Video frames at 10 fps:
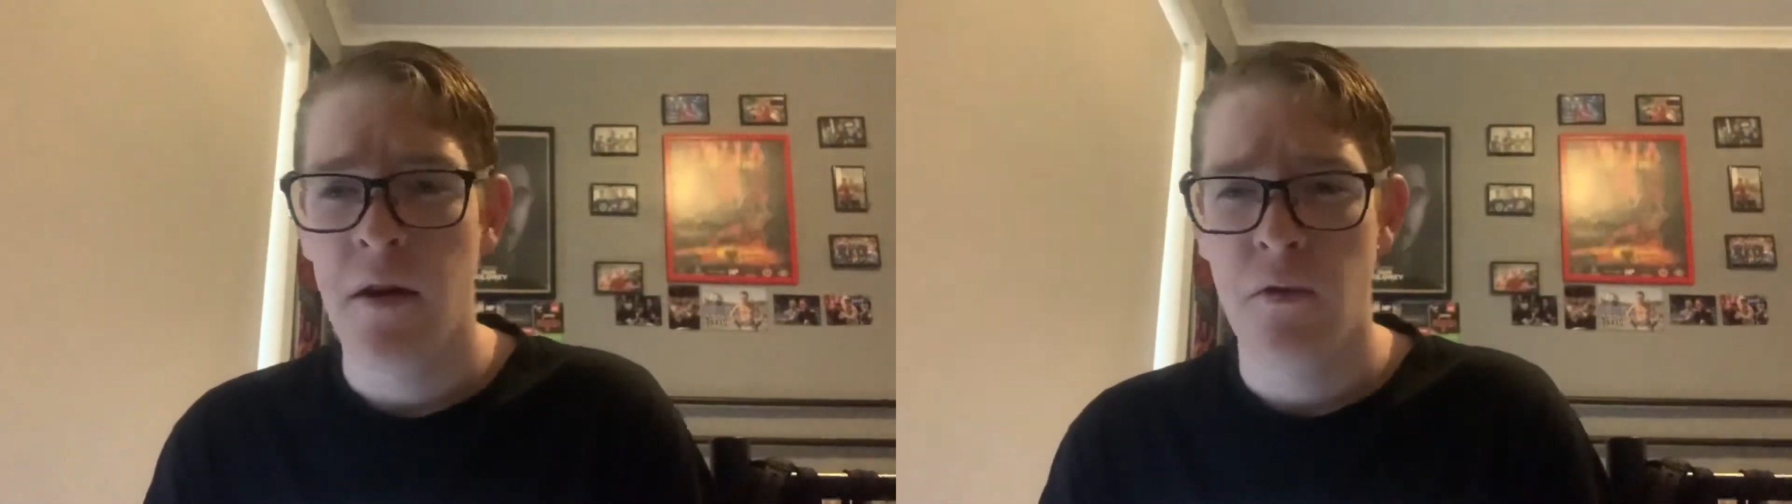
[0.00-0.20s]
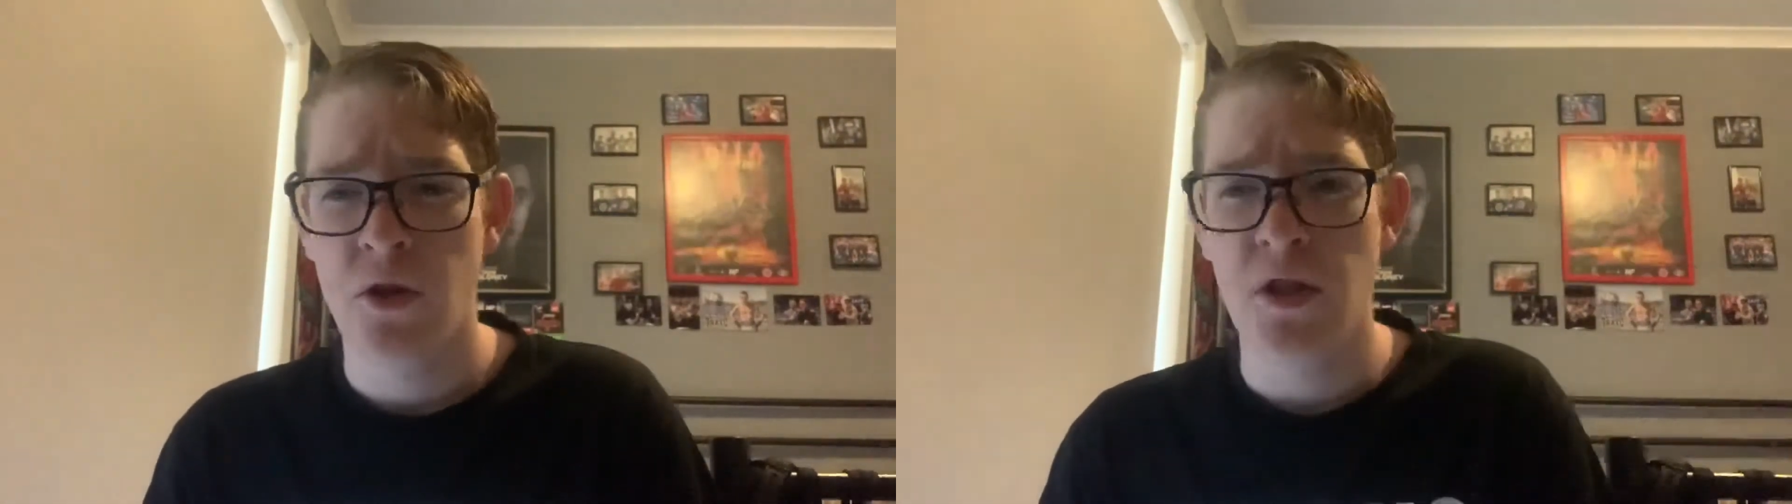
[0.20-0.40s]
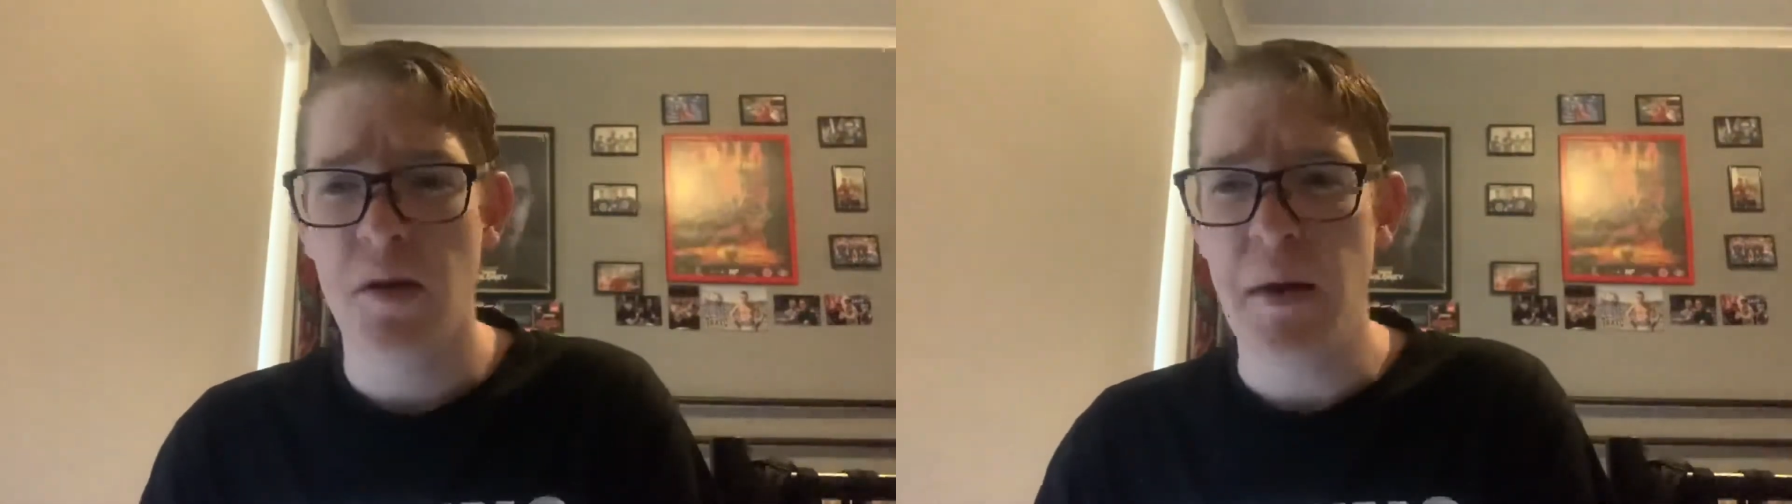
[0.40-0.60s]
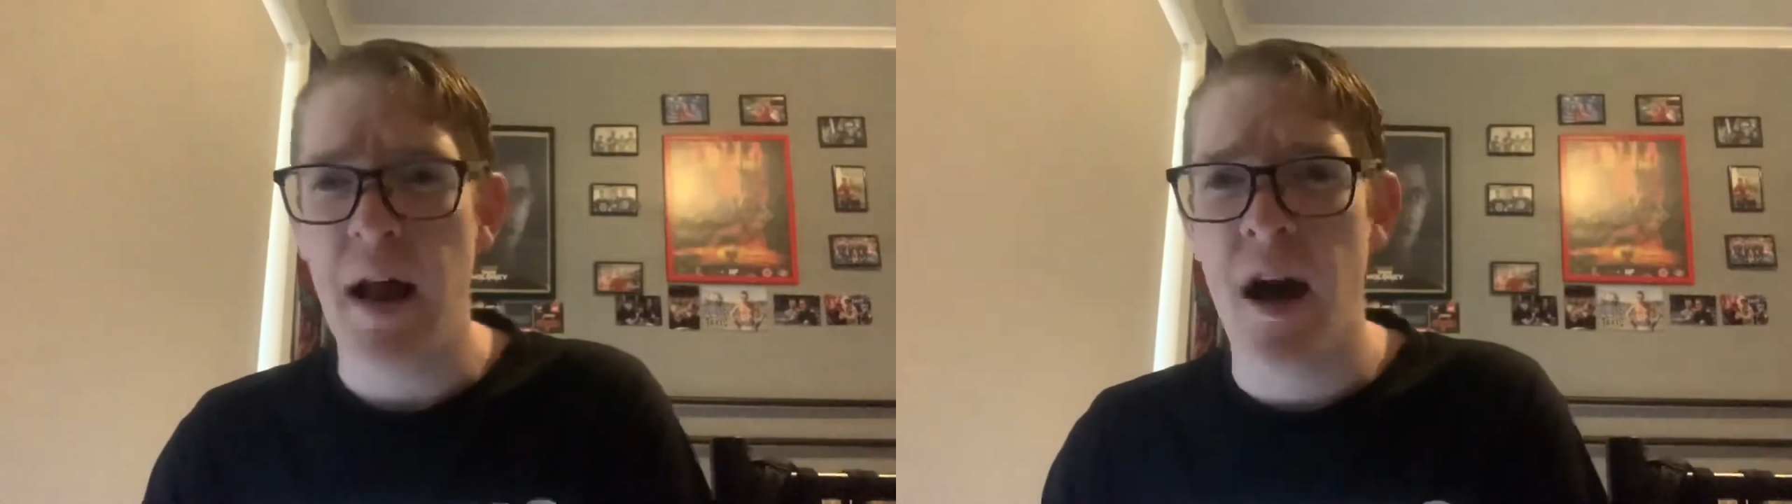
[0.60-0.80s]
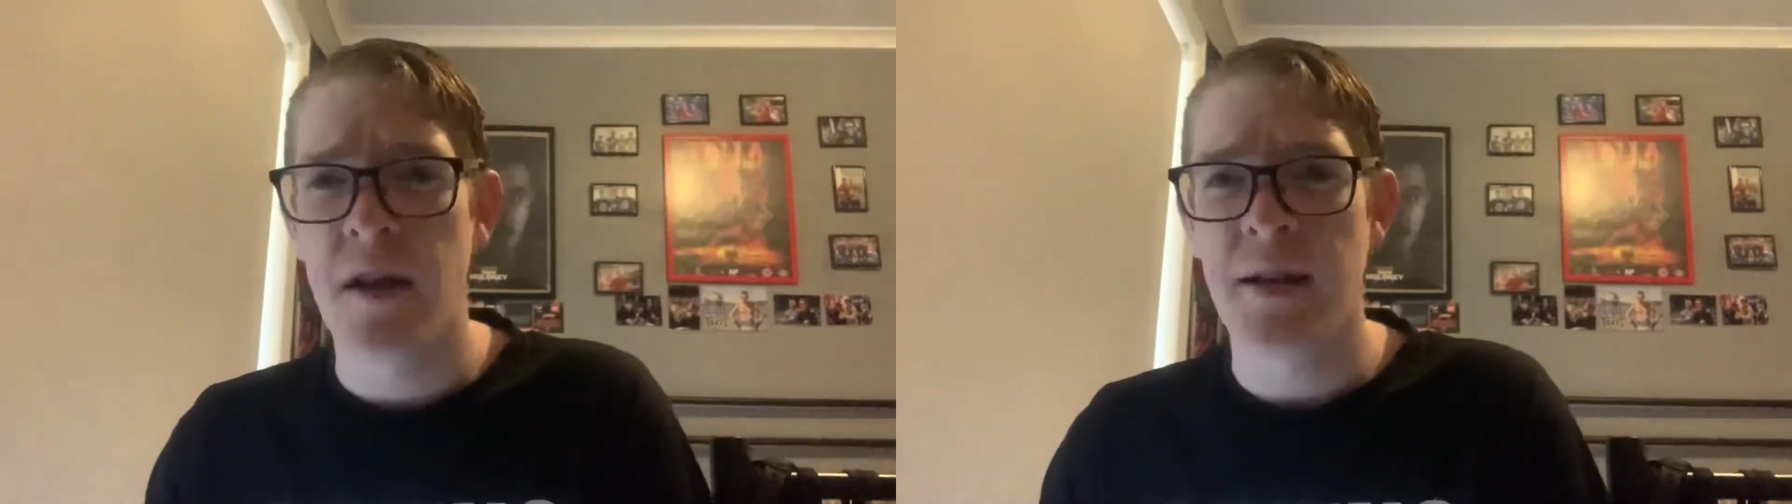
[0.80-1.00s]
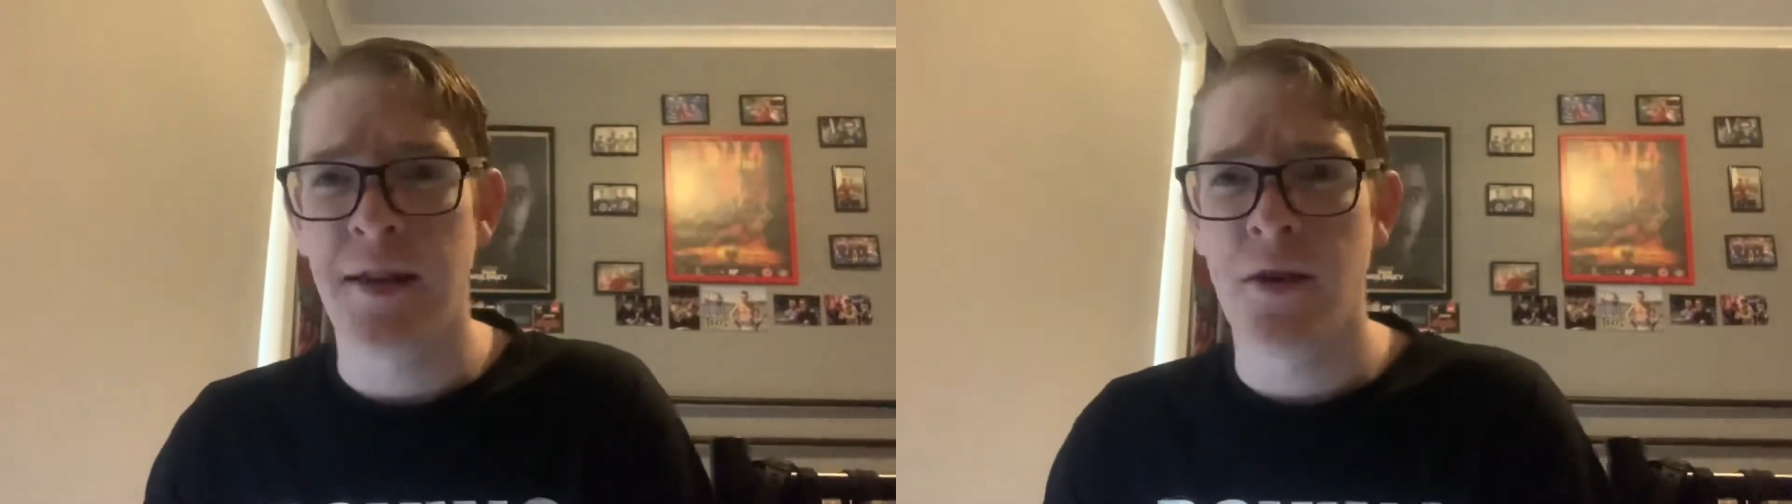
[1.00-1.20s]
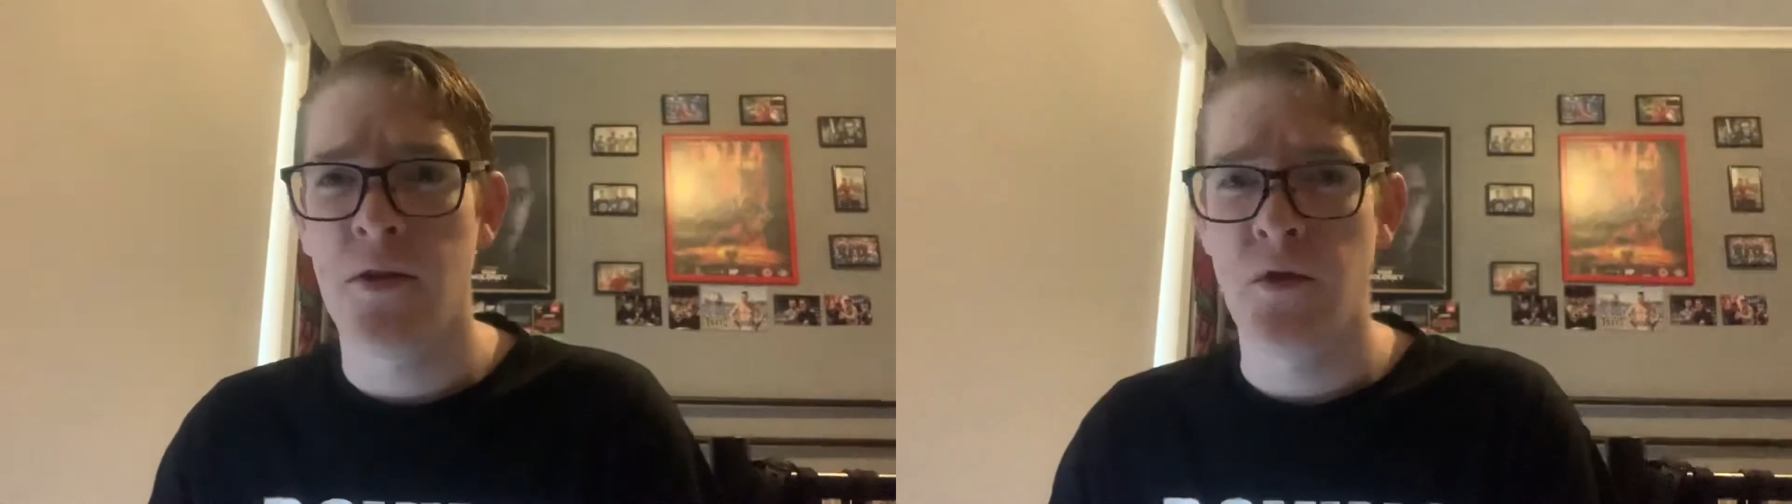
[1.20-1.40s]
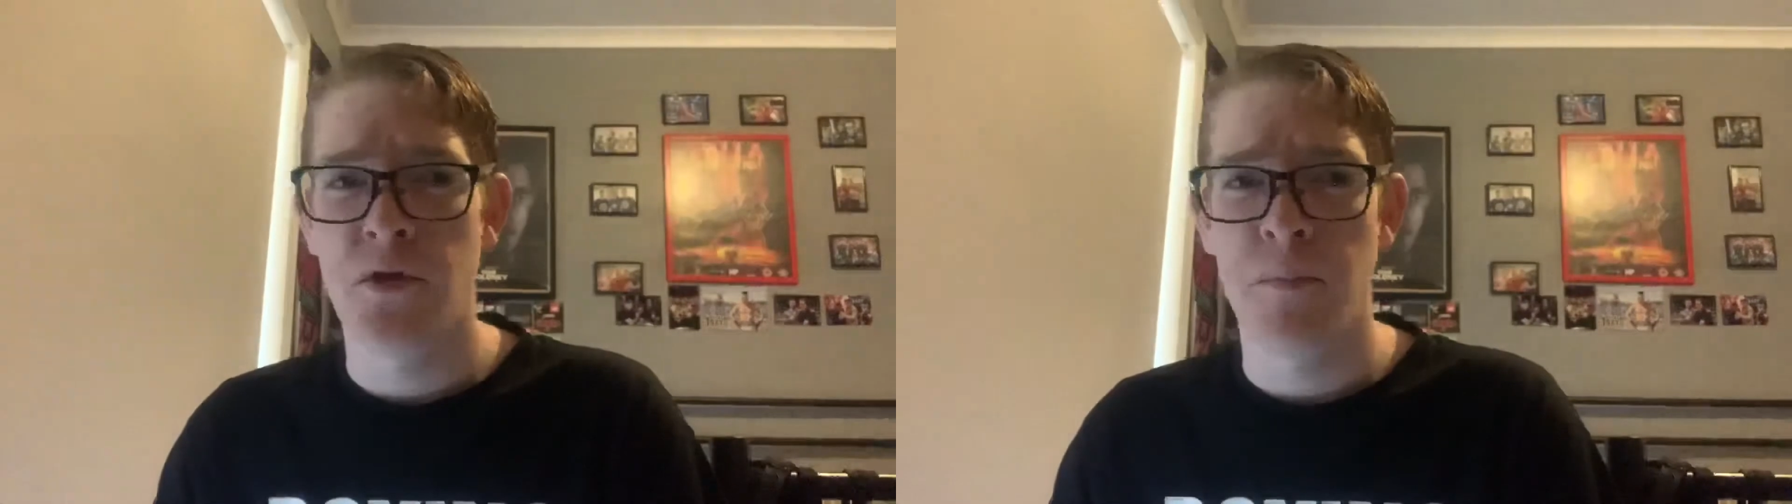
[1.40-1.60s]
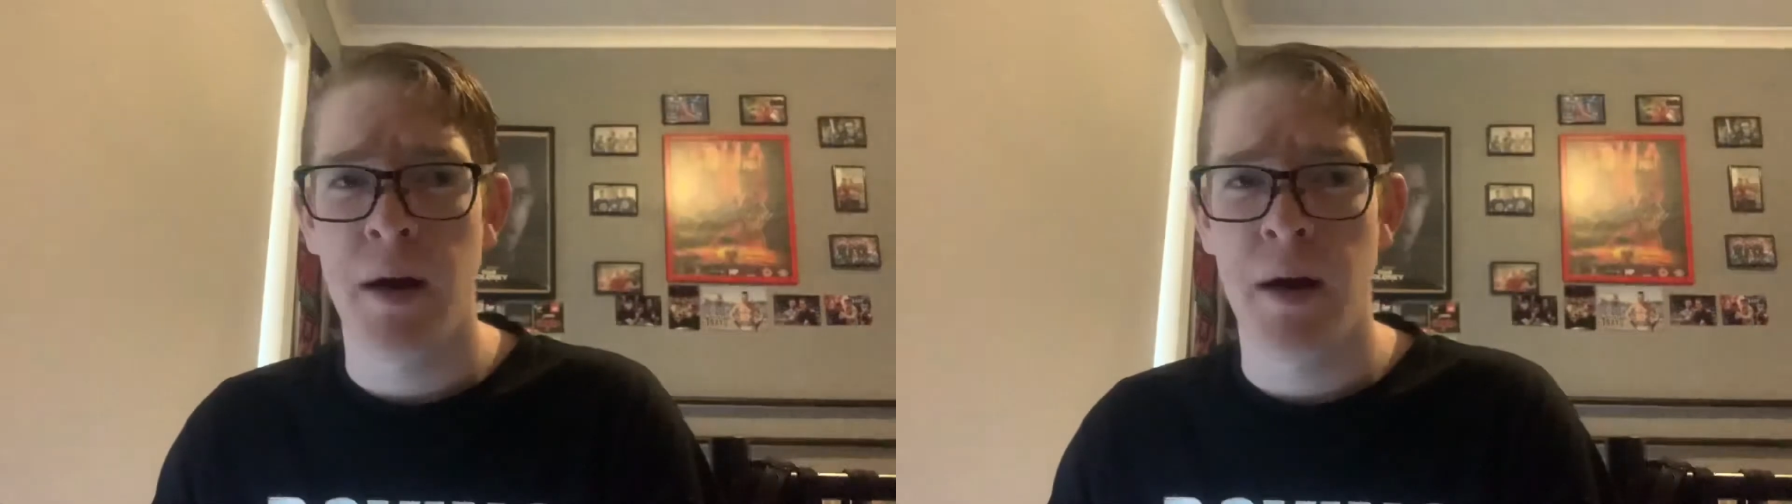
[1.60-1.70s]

was just a bit underused,